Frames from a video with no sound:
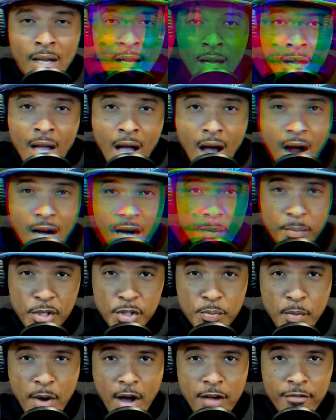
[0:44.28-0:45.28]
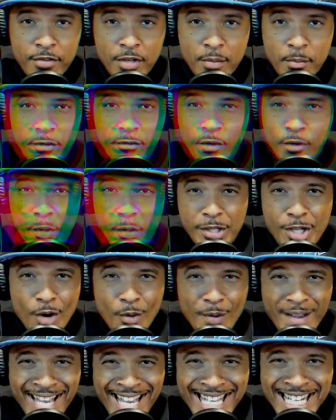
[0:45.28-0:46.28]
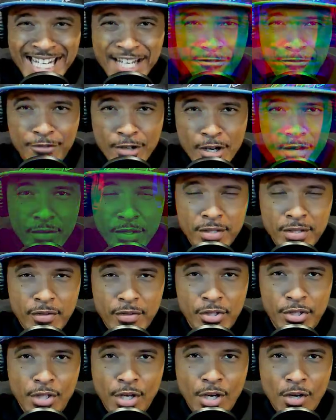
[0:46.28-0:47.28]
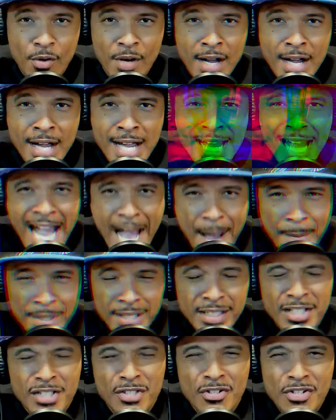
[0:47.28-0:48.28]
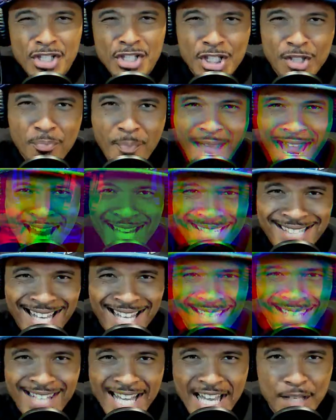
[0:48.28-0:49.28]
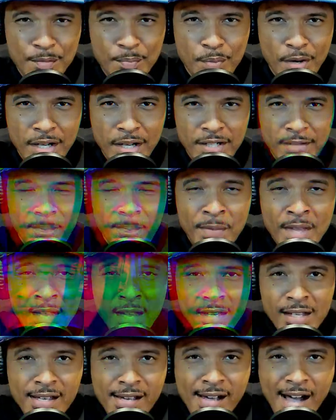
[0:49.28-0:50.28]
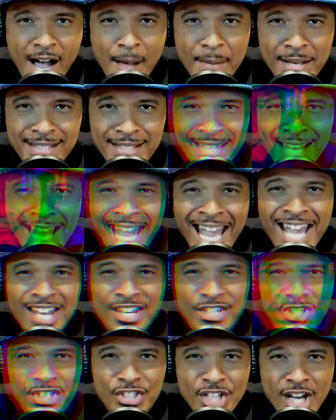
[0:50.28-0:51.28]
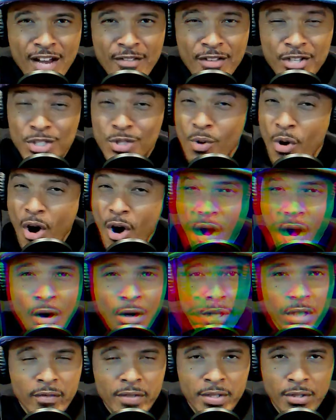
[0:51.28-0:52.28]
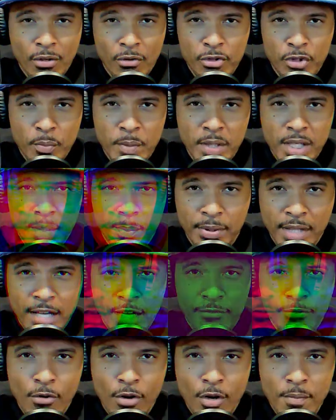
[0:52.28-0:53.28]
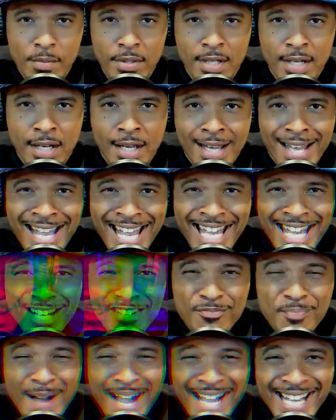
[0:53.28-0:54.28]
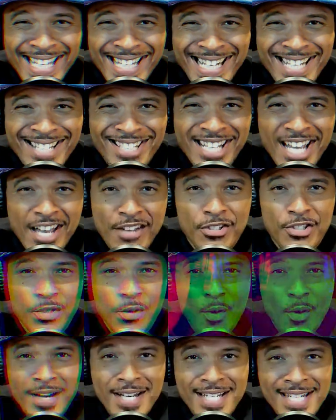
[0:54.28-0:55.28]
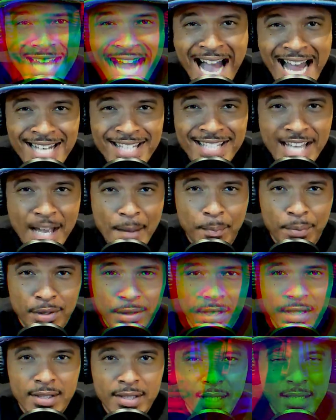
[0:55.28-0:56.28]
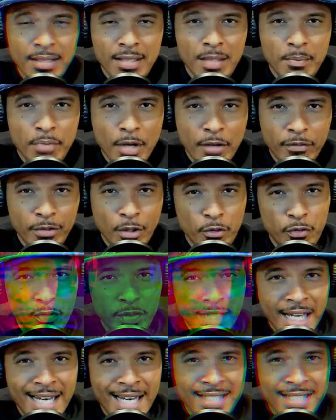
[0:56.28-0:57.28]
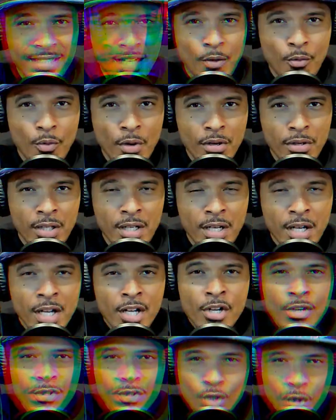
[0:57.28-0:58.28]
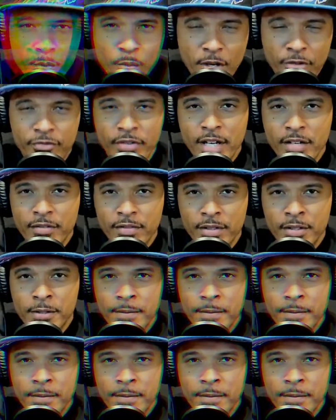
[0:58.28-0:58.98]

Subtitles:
All right, Bills Mafia, before we go any further into the show, I'm going to need you to smash that like button, comment, and share this to all of your social media platforms. And if by any chance you are not yet plugged into the Buffalo Fanatics Network, do me a favor.